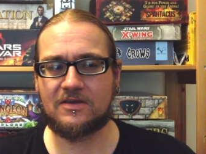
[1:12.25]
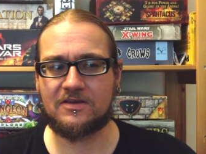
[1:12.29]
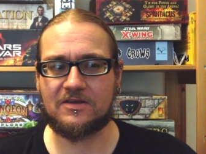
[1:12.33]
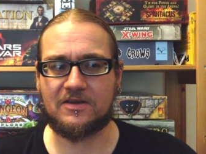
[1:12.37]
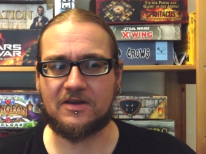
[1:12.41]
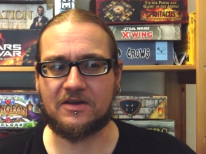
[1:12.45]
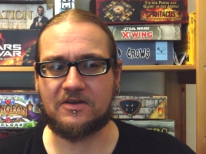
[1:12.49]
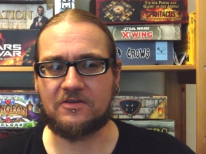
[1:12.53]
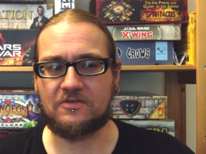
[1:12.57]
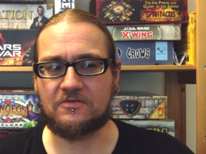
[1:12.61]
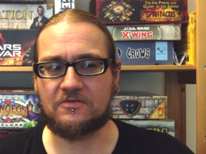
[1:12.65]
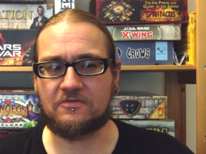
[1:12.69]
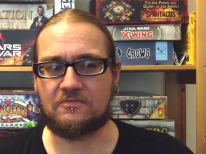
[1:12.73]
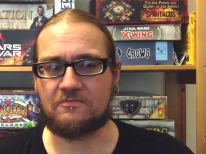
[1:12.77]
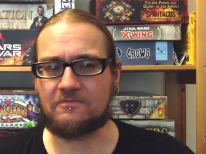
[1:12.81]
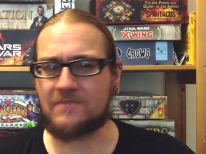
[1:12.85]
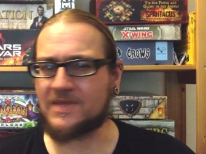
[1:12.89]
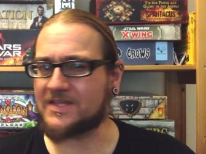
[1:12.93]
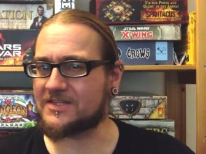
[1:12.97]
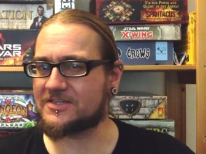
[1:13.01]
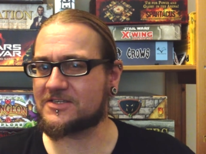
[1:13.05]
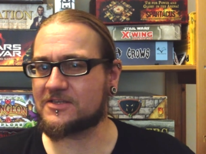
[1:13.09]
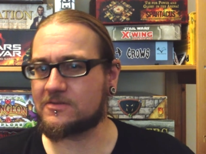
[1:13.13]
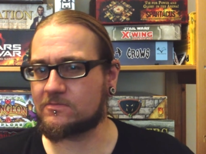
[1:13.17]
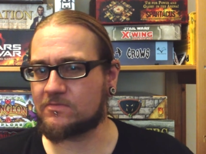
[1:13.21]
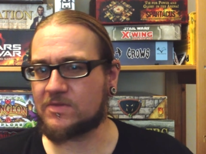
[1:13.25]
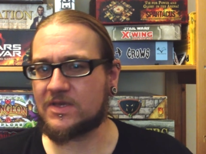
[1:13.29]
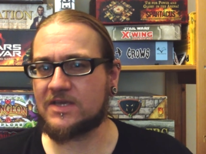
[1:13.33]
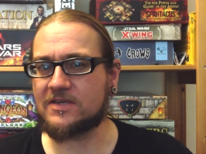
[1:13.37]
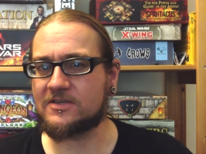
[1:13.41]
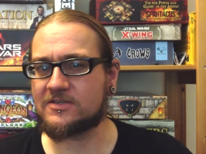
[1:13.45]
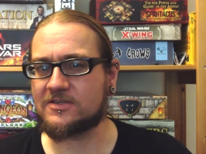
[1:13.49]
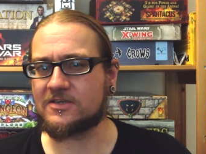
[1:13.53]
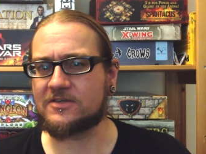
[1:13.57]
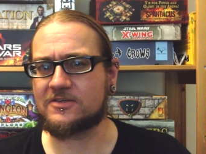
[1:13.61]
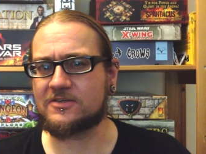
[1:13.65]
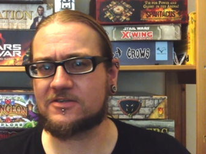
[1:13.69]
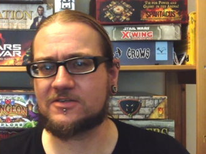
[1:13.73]
kind of bits and
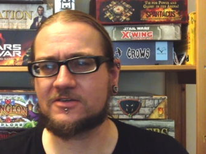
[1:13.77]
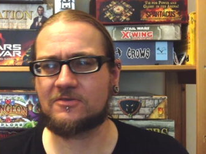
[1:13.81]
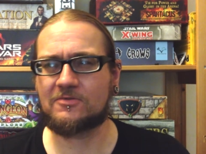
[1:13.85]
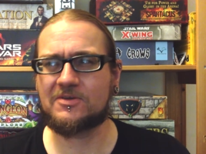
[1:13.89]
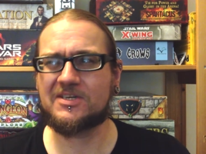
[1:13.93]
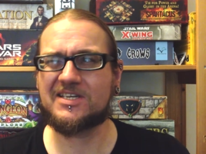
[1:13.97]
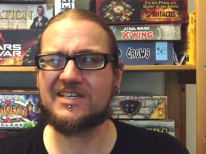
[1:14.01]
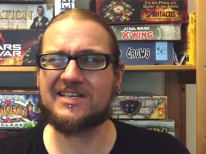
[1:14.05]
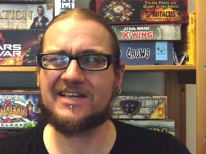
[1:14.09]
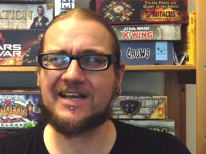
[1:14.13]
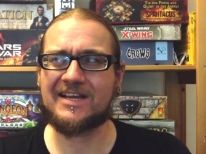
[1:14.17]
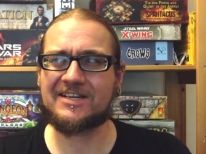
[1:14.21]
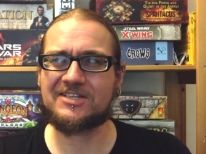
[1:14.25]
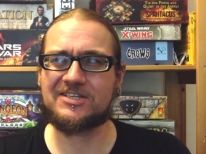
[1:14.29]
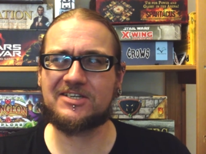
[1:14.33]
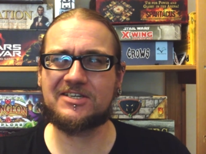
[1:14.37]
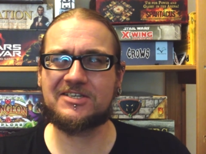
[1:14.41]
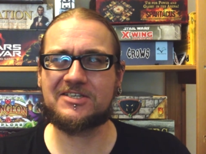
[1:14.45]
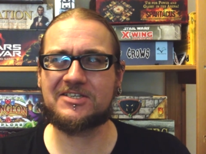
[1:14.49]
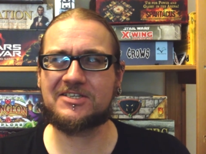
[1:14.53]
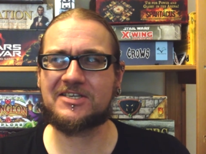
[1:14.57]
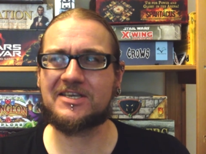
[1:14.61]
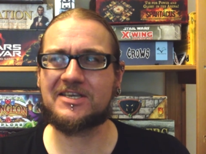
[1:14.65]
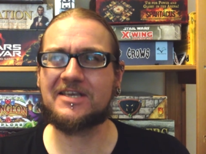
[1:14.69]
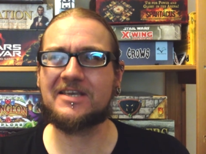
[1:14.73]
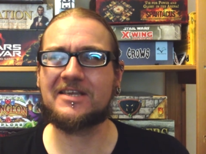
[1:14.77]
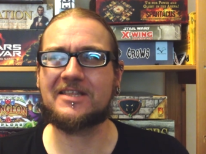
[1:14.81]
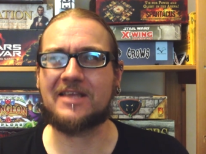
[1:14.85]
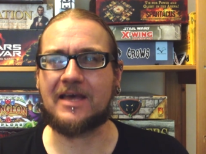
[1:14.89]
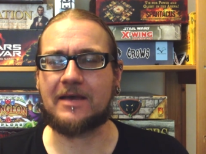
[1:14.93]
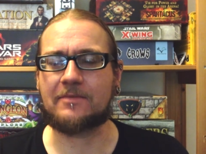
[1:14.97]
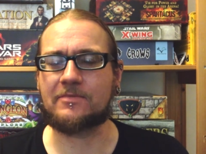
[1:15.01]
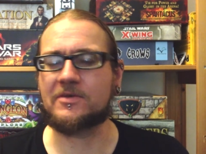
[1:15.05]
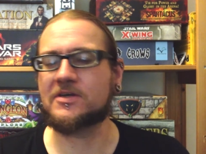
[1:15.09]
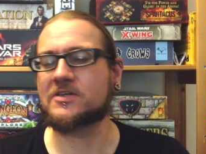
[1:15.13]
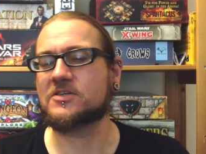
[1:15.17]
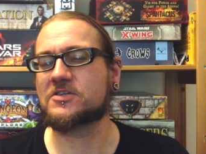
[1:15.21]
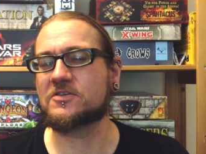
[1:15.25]
pieces, so we didn't actually see
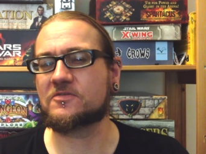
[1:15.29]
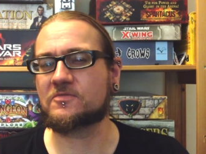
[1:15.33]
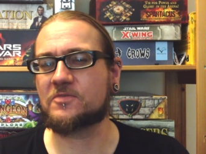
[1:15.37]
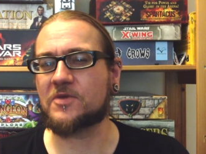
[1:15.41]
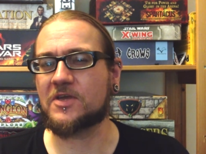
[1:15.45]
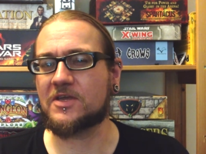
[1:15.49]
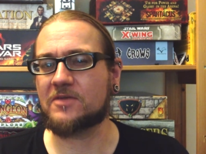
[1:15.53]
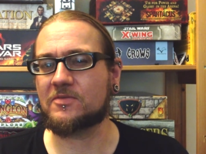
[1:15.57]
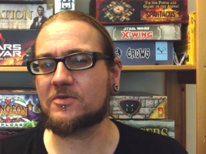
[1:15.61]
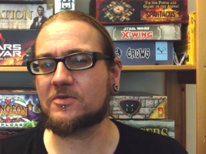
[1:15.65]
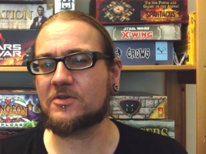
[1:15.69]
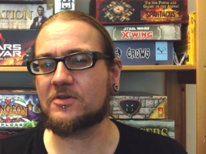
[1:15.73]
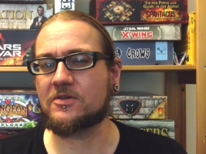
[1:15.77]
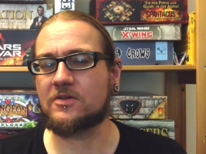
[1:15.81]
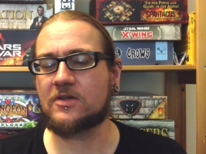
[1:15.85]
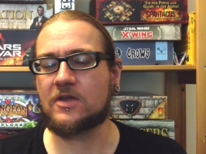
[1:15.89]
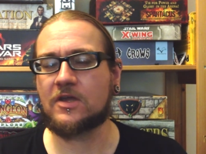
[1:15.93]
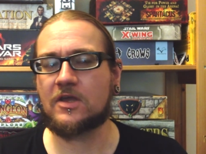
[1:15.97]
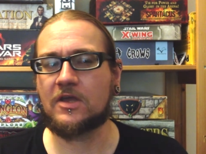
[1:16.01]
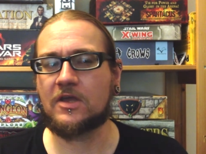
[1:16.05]
that much of people